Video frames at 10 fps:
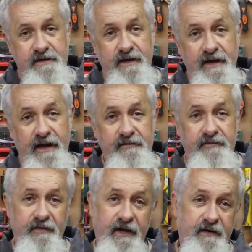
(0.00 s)
the
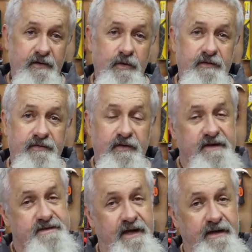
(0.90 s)
length and the width are
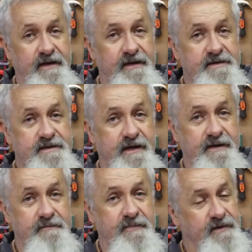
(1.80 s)
exactly the
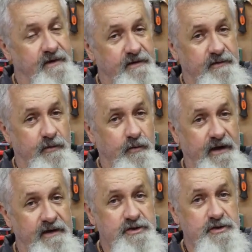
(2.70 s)
same, the
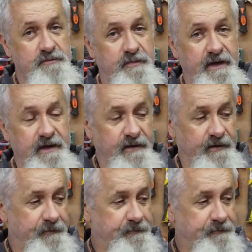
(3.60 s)
way it should be.